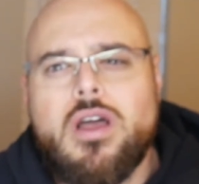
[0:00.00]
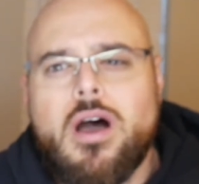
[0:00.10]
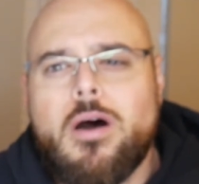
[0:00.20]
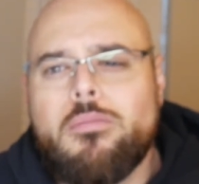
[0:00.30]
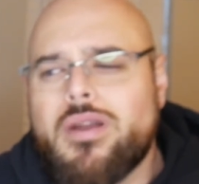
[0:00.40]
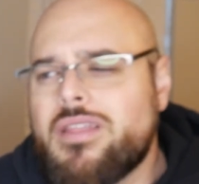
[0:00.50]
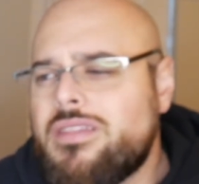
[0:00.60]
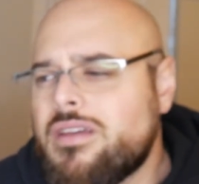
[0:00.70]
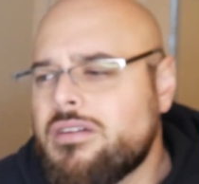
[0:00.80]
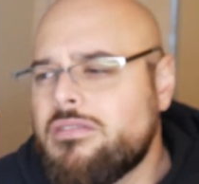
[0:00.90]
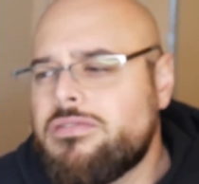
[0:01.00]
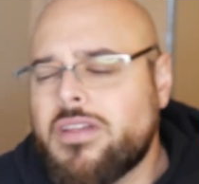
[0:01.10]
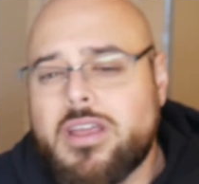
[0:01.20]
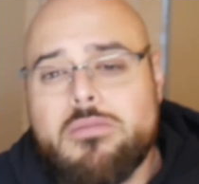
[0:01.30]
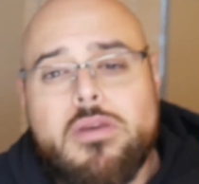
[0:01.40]
um, but I think of
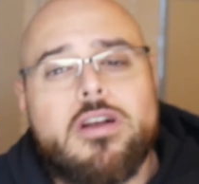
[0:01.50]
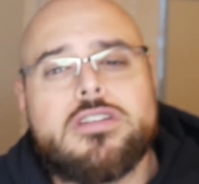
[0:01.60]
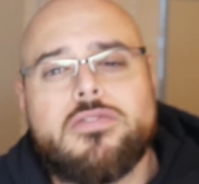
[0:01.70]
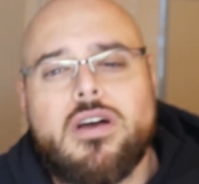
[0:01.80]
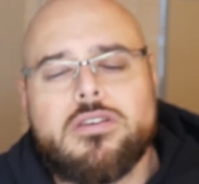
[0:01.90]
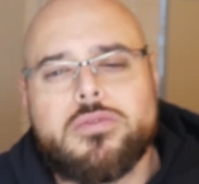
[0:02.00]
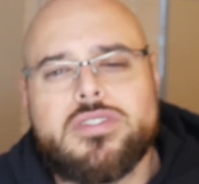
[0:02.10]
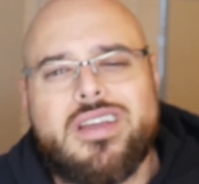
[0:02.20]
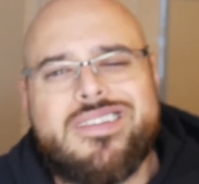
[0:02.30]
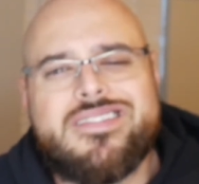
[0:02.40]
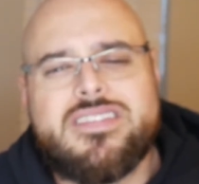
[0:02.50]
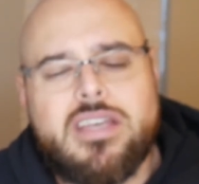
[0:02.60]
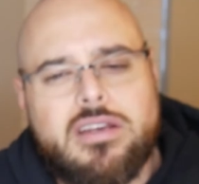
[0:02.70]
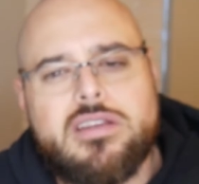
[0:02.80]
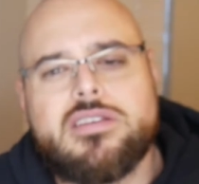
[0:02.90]
like in a marriage vows, we say in
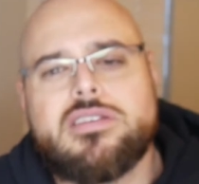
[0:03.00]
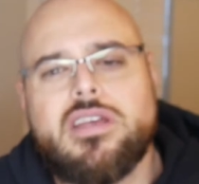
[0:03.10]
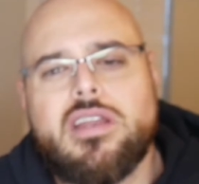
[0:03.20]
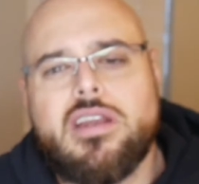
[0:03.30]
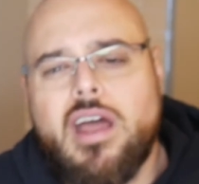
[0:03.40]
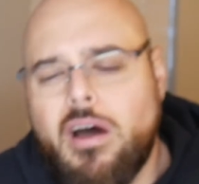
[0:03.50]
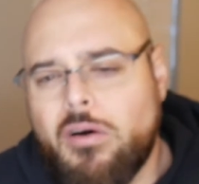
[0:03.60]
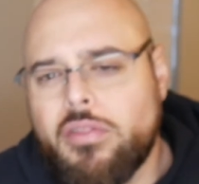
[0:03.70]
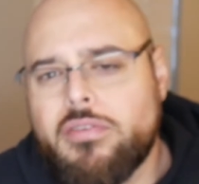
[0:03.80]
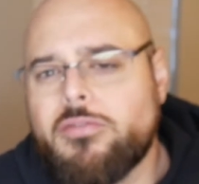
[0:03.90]
sickness and in health,